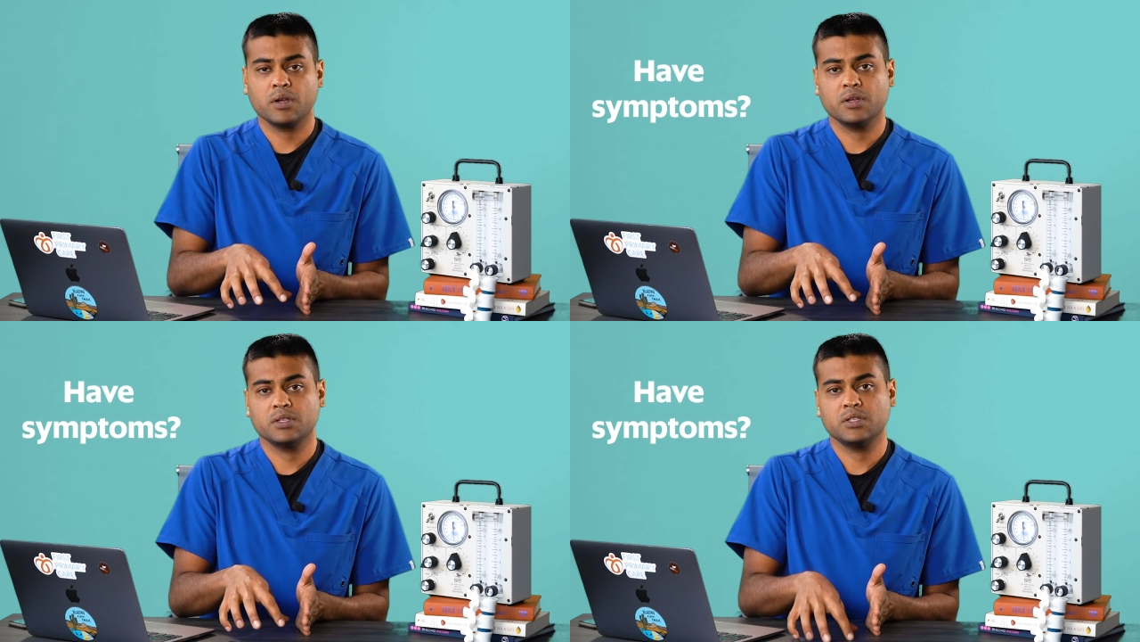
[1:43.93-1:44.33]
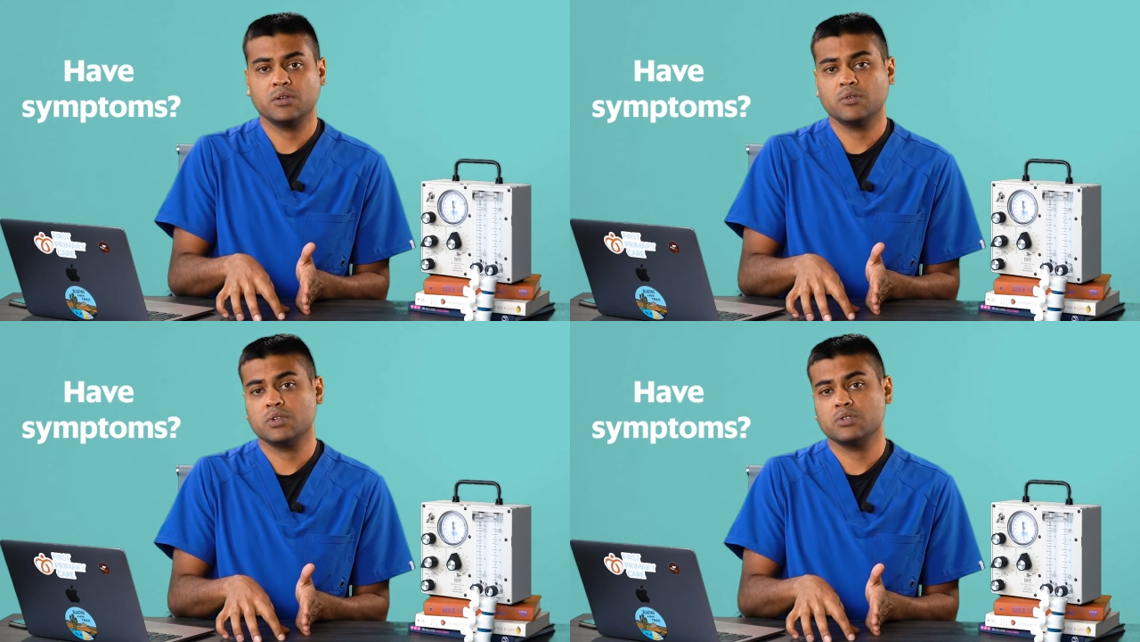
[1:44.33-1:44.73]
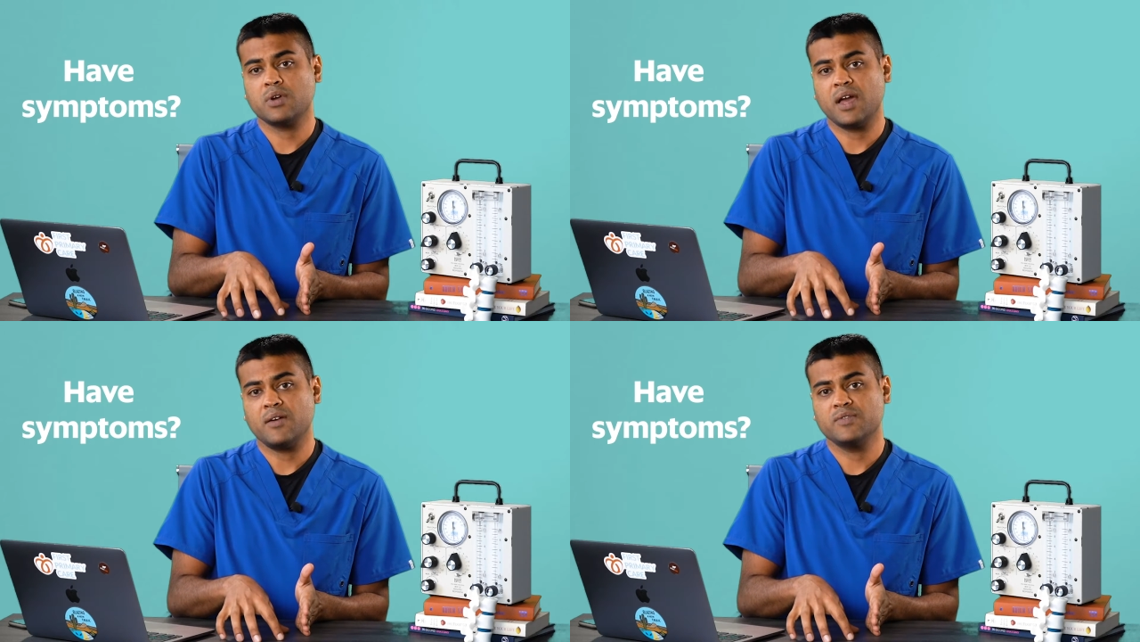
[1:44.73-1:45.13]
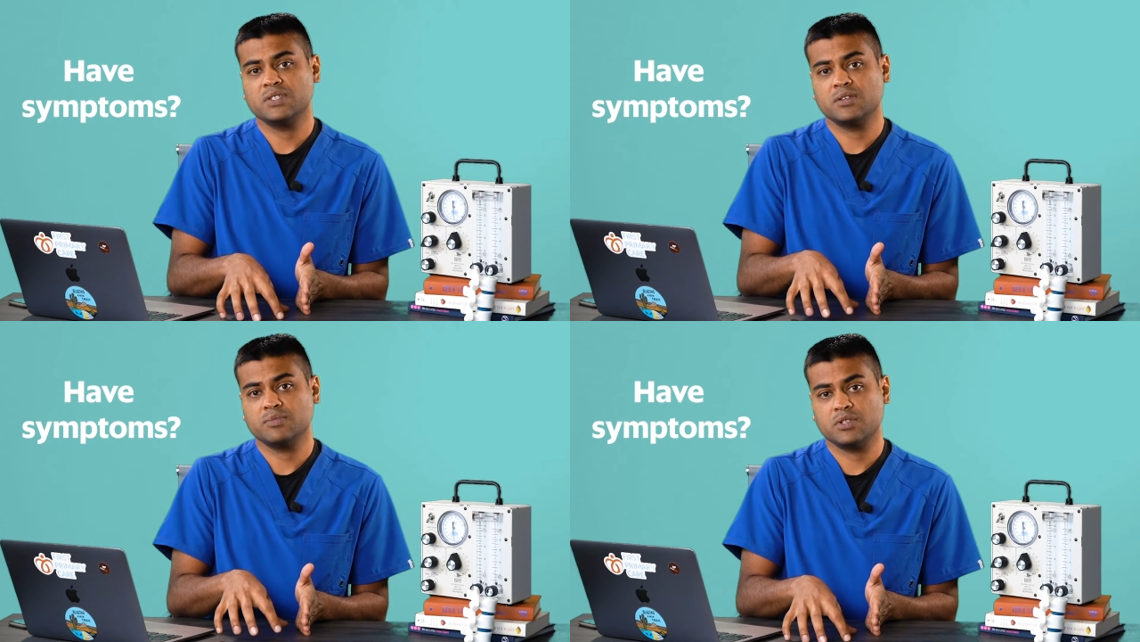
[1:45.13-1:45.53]
continuing to have
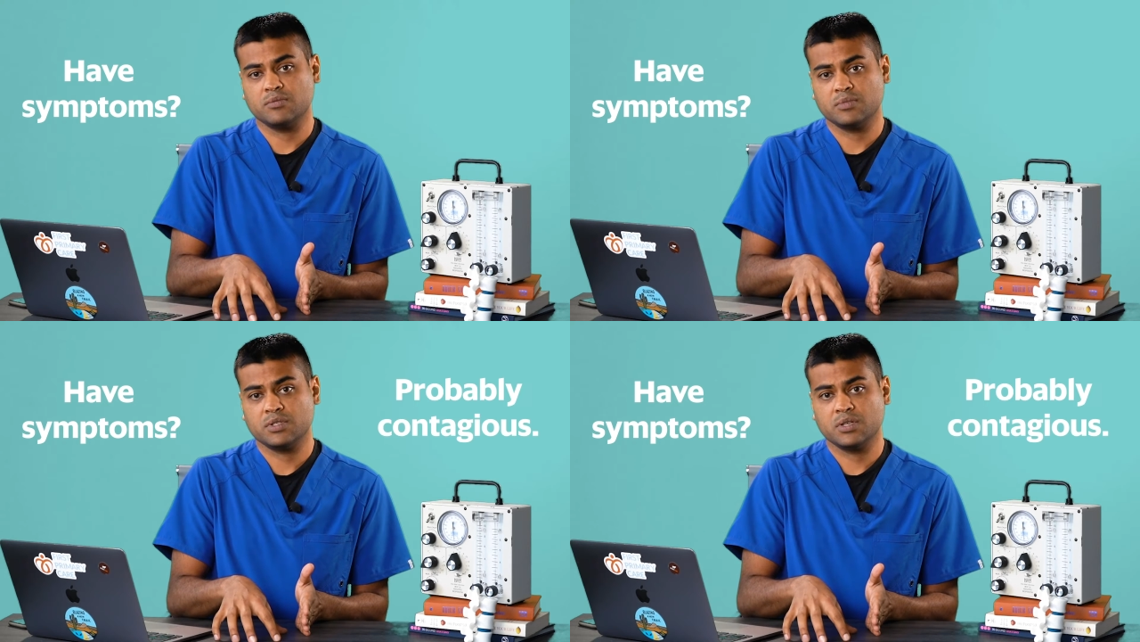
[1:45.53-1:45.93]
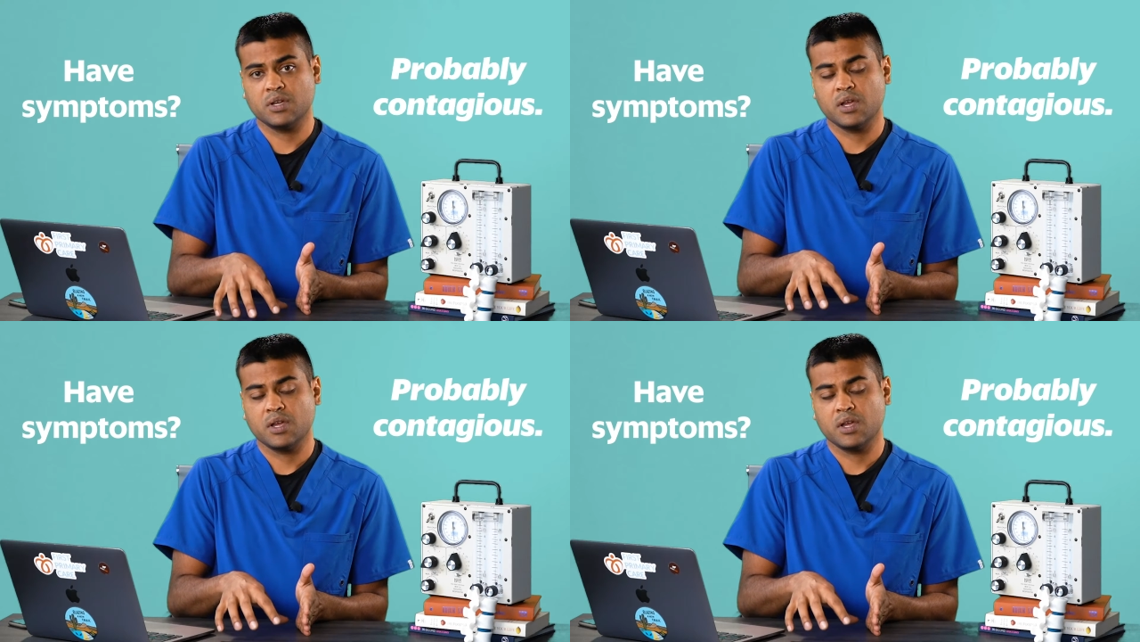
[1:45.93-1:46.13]
symptoms